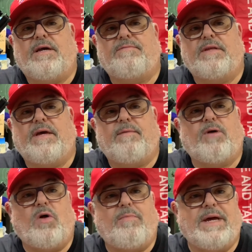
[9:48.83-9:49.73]
After that,
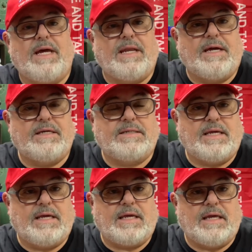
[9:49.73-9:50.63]
my old man eyes
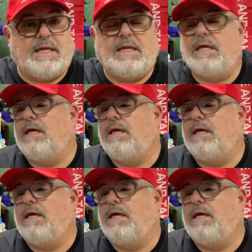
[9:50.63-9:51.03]
kick in.